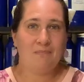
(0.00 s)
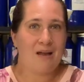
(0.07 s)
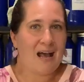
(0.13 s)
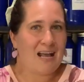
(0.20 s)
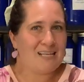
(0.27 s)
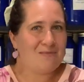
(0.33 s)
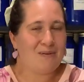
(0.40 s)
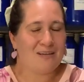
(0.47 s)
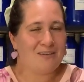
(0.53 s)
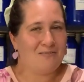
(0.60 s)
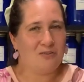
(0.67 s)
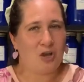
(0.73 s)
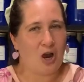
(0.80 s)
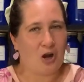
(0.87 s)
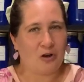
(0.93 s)
aspect of
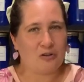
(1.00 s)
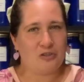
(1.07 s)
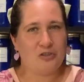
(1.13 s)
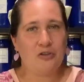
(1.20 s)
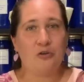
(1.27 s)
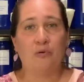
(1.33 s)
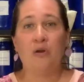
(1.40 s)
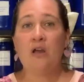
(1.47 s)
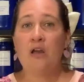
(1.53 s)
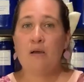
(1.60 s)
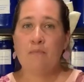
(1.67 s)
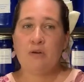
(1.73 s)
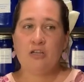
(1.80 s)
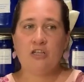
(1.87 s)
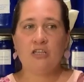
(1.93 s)
Yaro too.
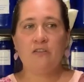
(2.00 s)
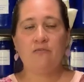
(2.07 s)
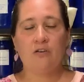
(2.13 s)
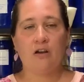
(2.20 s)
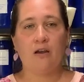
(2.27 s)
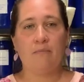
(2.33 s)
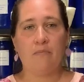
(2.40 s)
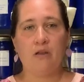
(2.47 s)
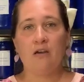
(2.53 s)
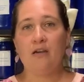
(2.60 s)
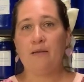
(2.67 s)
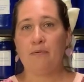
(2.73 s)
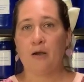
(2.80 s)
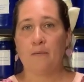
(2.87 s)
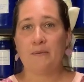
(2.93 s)
But just for immunity
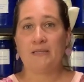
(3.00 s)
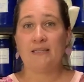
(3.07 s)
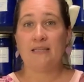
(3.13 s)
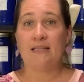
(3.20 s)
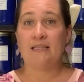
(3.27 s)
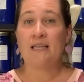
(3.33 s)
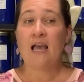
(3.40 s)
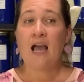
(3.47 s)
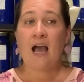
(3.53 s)
purposes,